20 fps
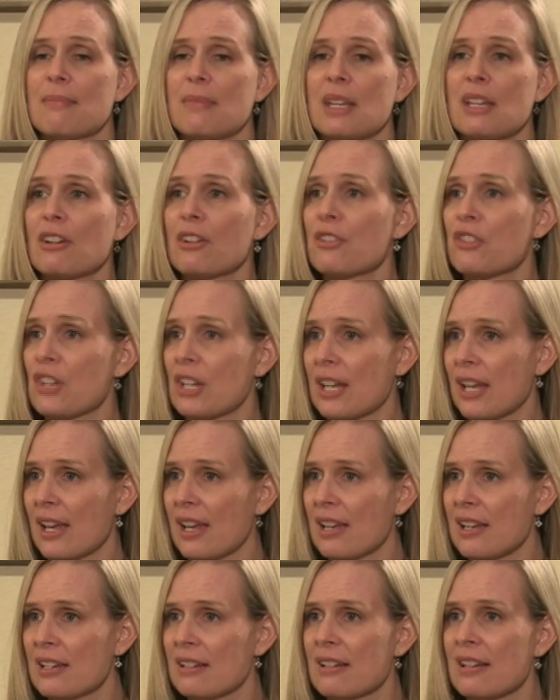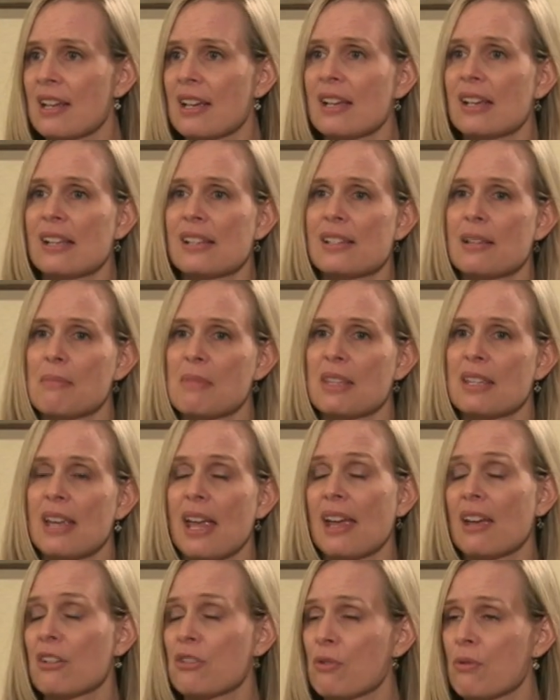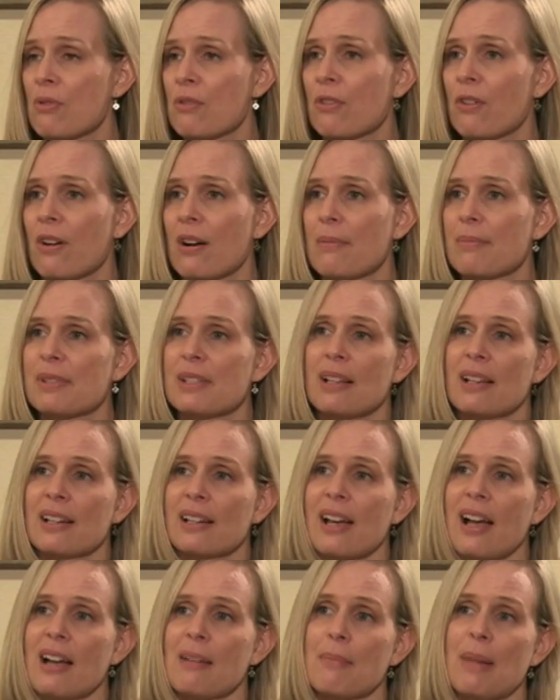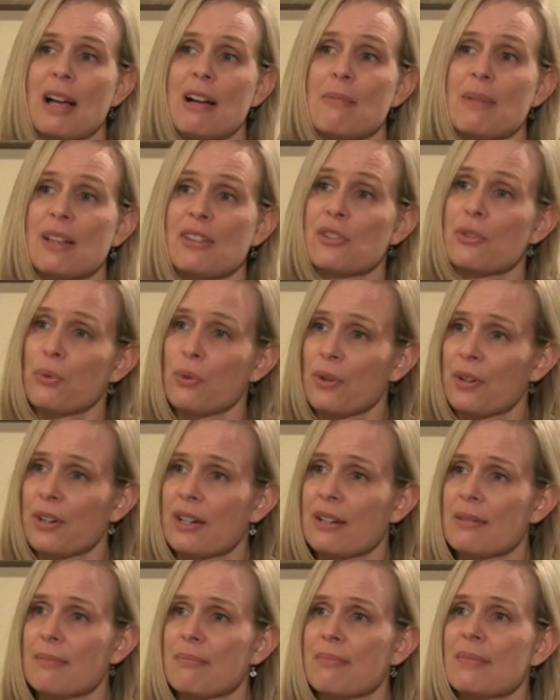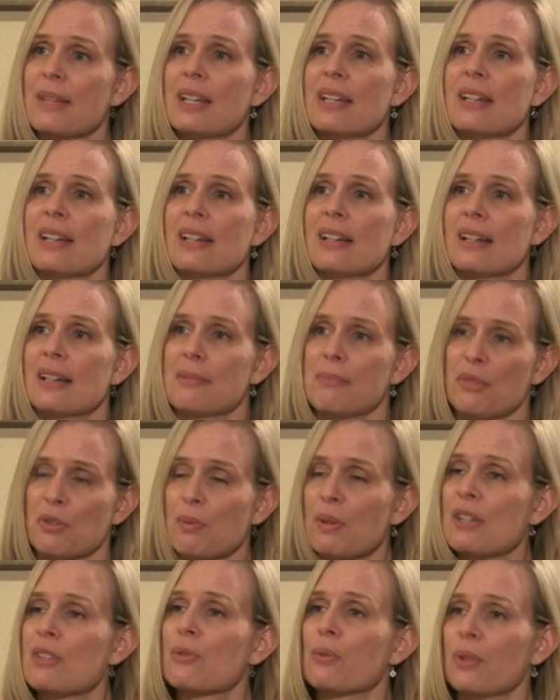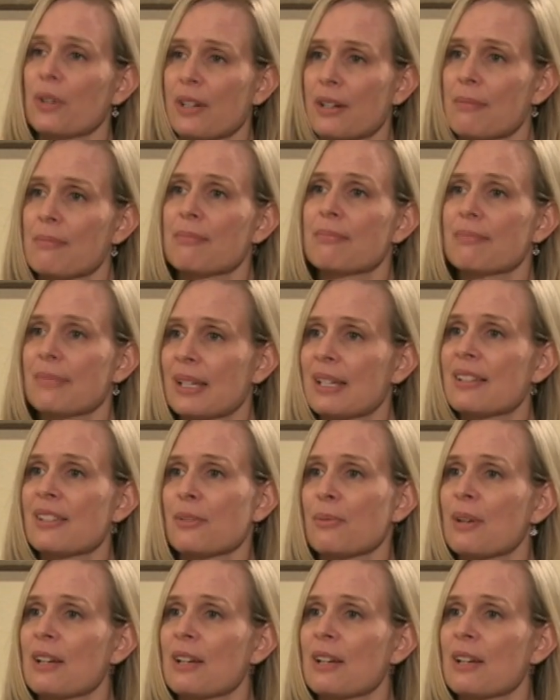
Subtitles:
energy cane, some of the annual crops like high biomass sorghum, sweet sorghum as